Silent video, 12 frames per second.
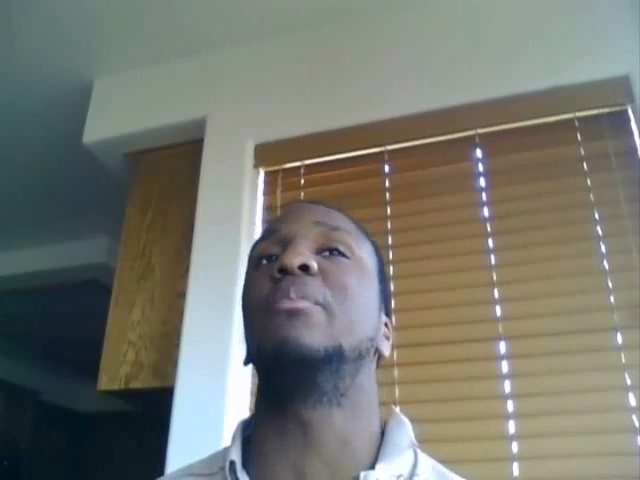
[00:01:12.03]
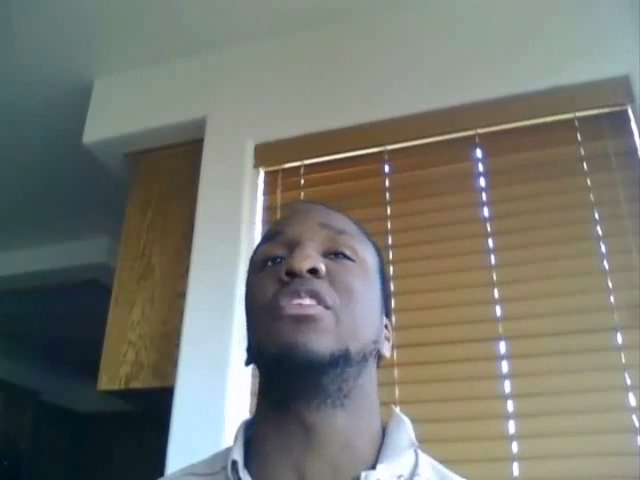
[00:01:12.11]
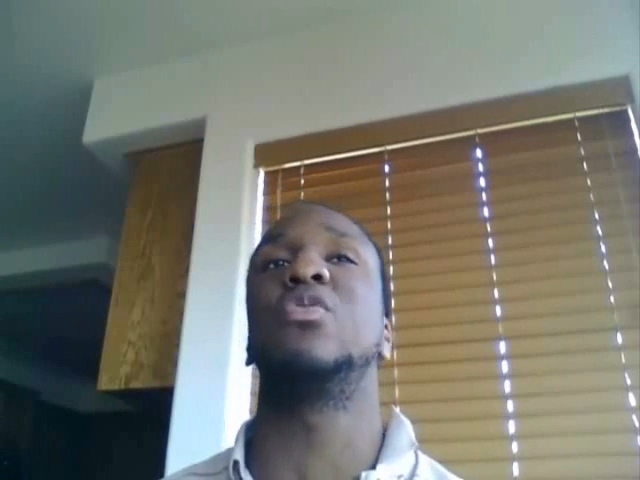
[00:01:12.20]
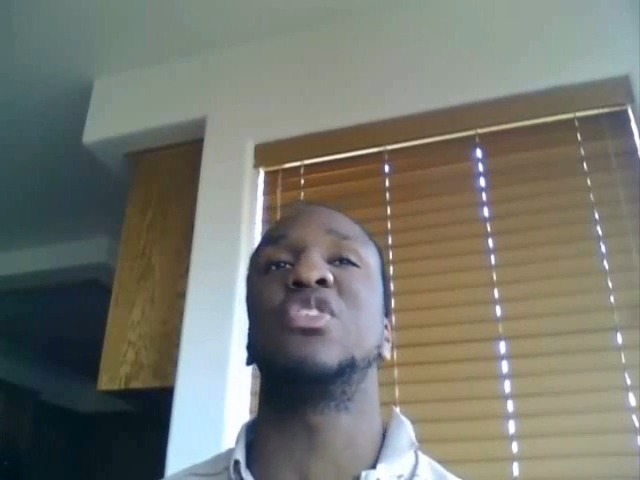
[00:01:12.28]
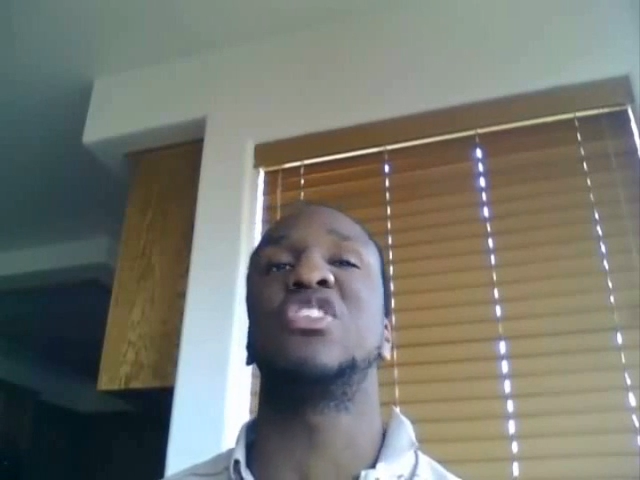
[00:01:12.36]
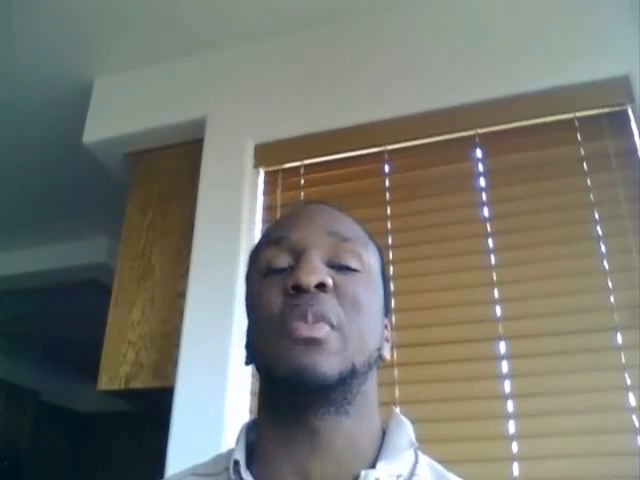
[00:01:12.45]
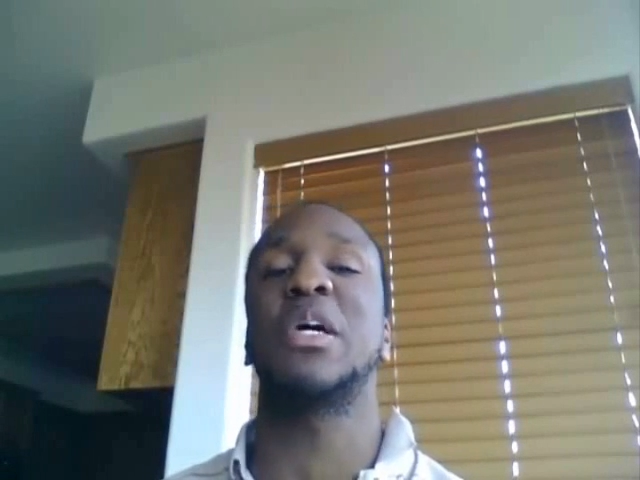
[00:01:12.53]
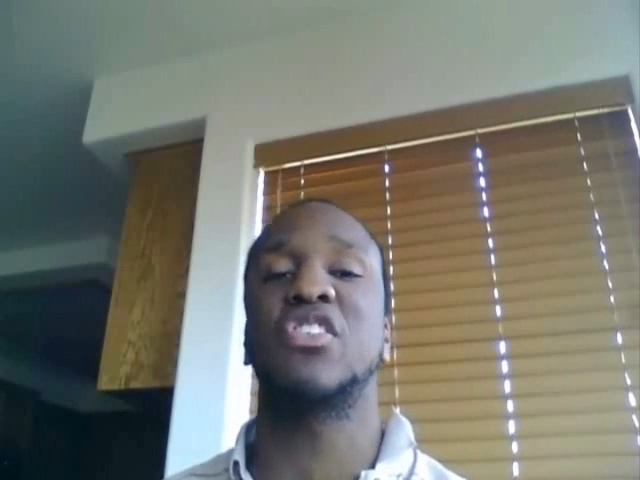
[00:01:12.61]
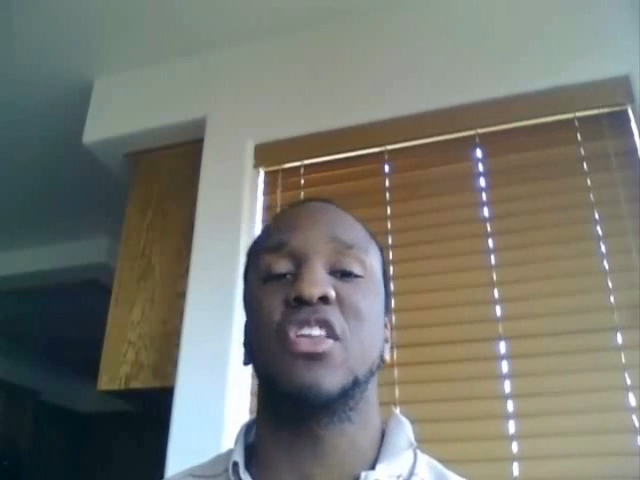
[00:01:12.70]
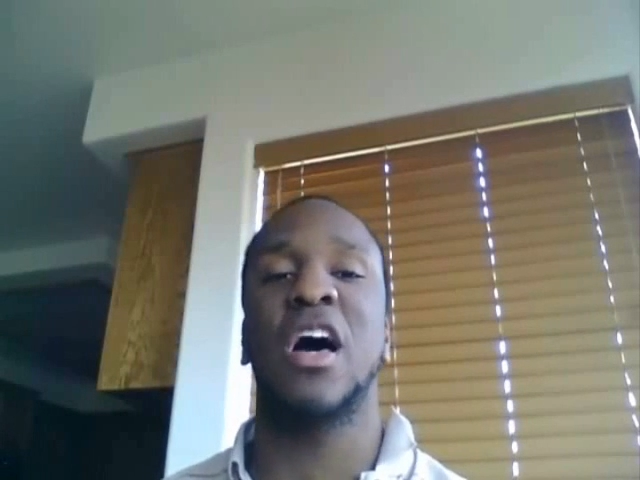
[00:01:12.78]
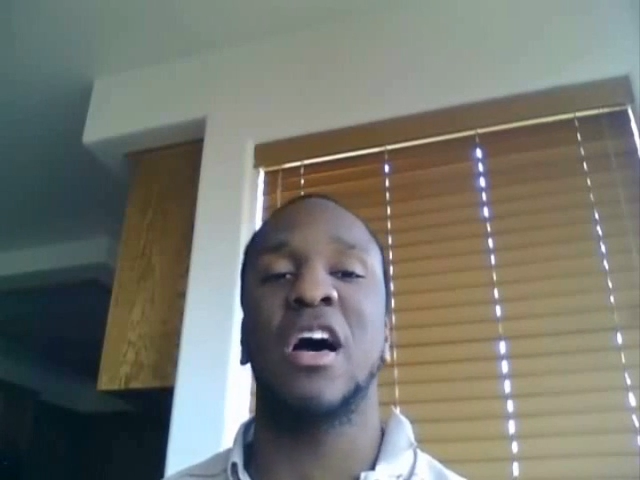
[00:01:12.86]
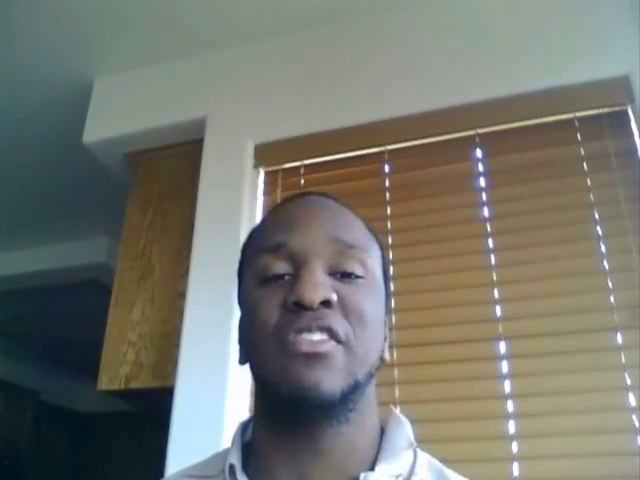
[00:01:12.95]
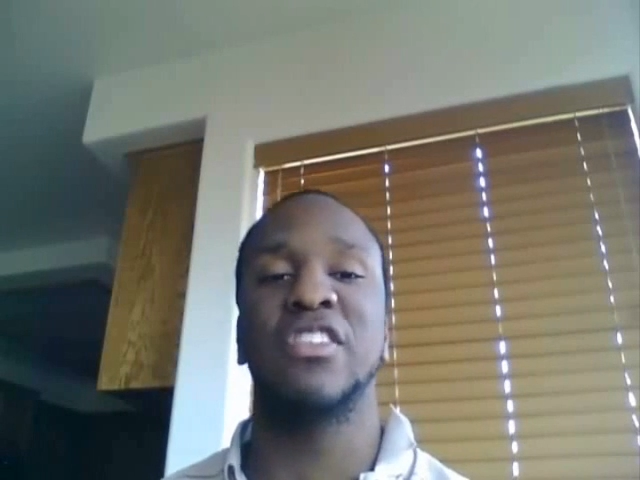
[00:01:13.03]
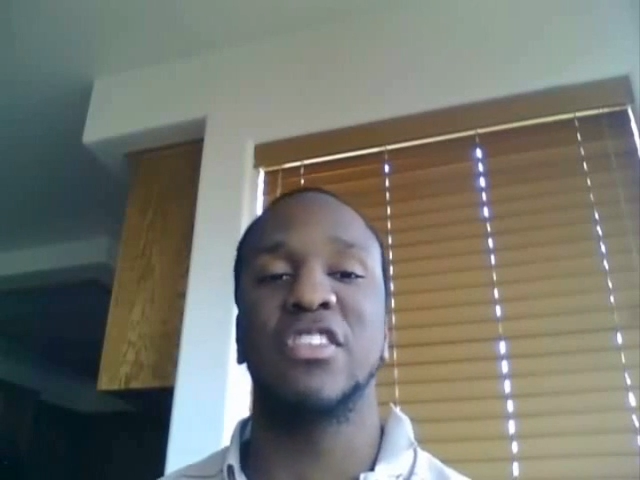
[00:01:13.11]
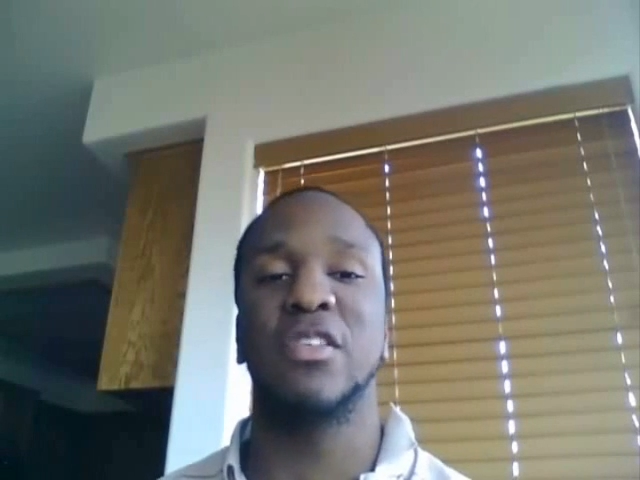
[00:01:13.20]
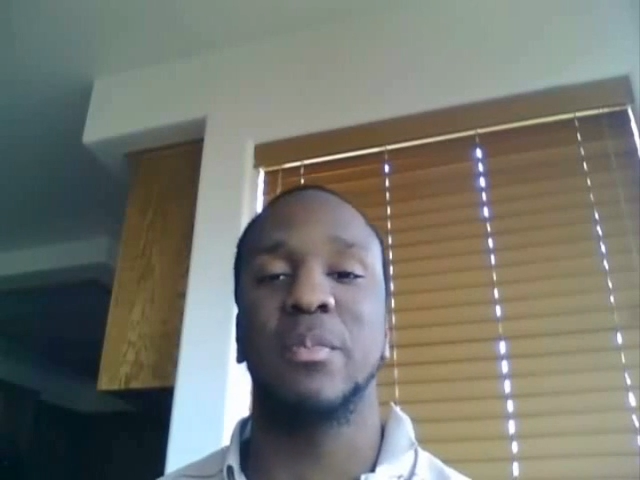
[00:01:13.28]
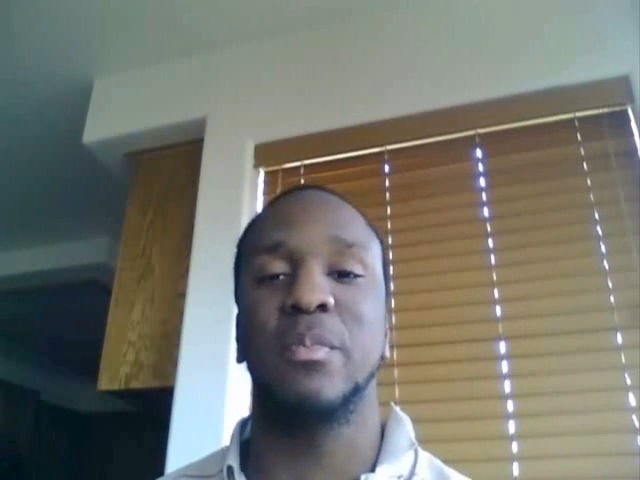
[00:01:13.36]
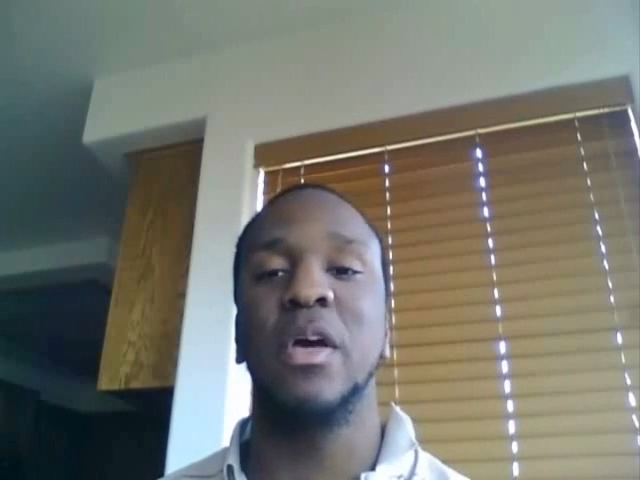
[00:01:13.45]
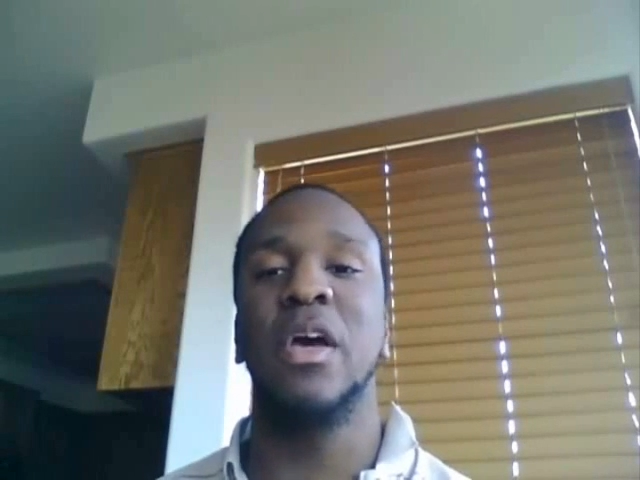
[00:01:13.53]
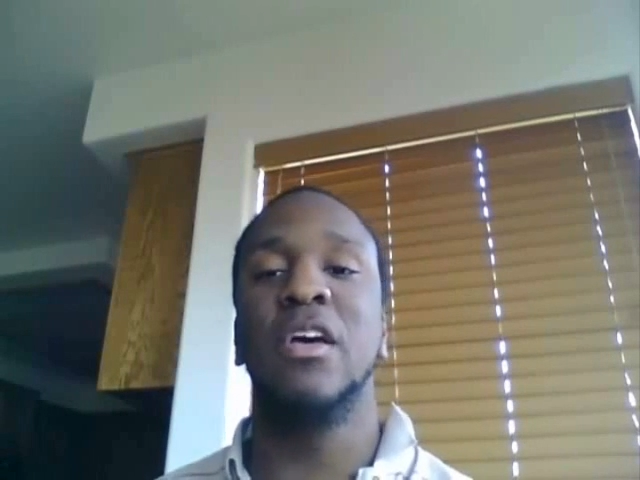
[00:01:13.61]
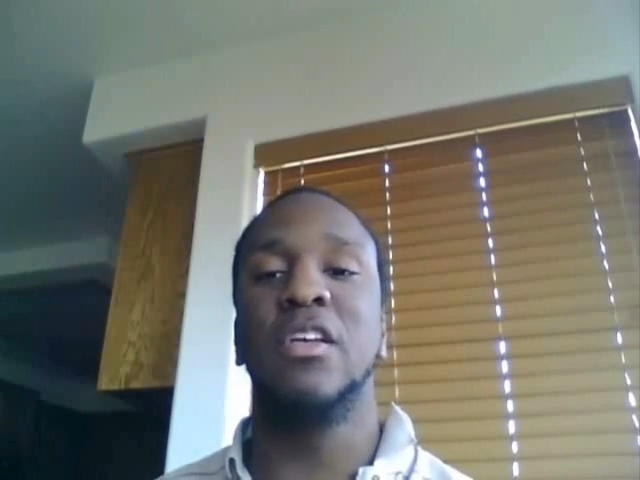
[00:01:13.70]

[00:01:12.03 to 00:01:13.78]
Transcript: up into his special office to